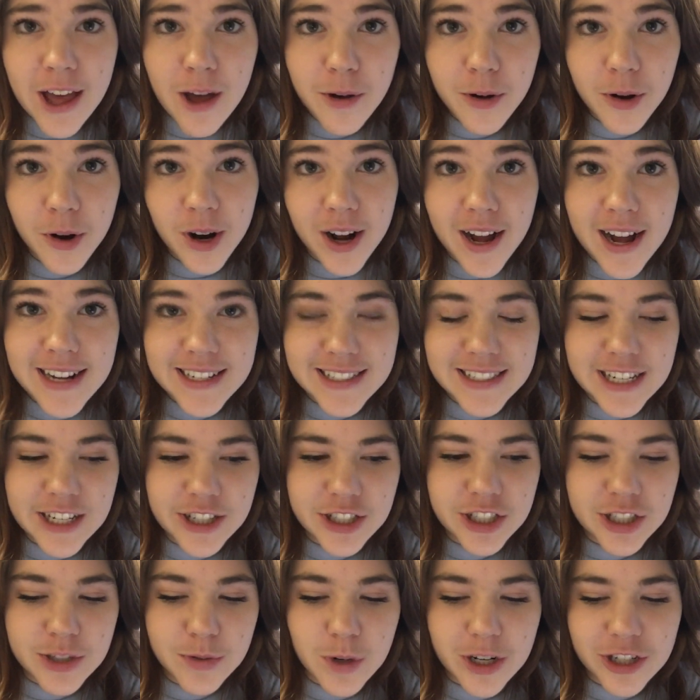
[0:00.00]
out cry
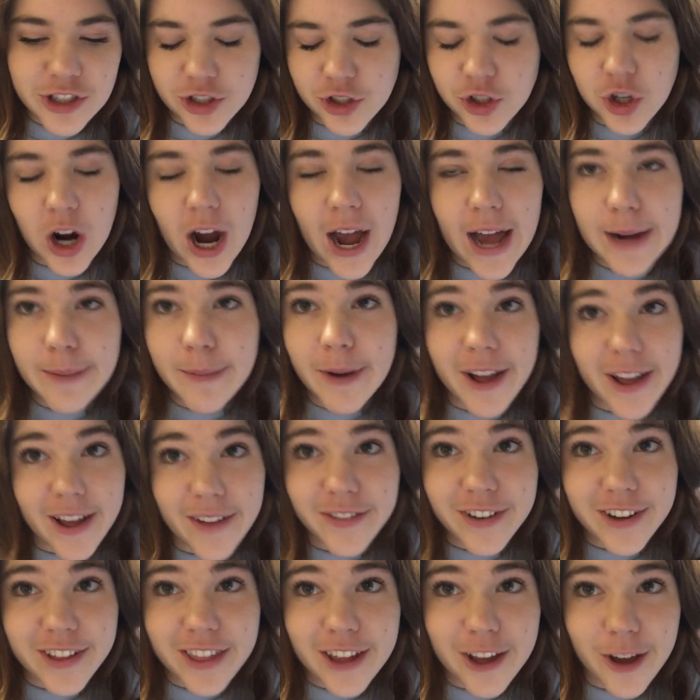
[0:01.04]
session where I just cried about
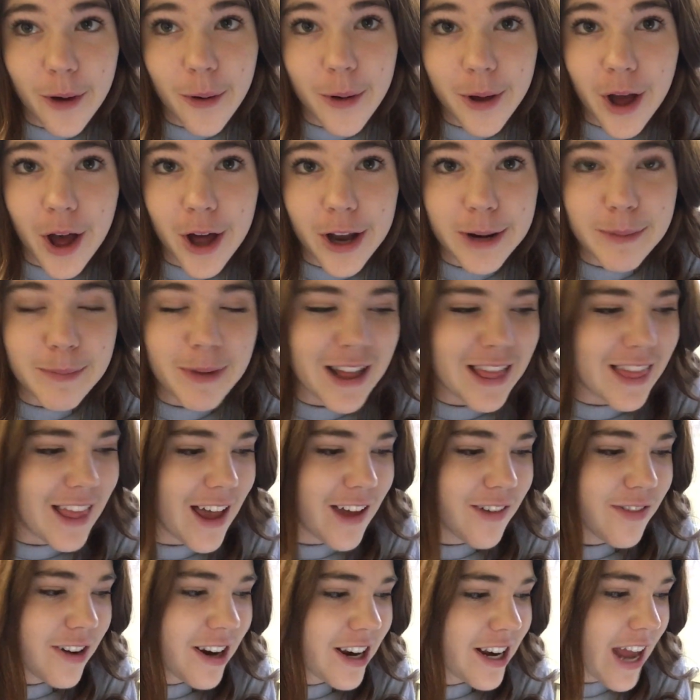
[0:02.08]
everything going on in my
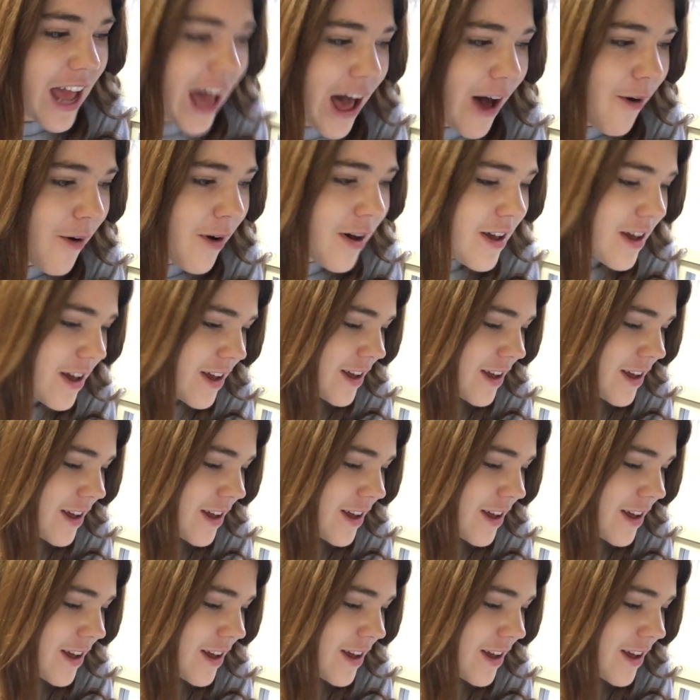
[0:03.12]
life right now.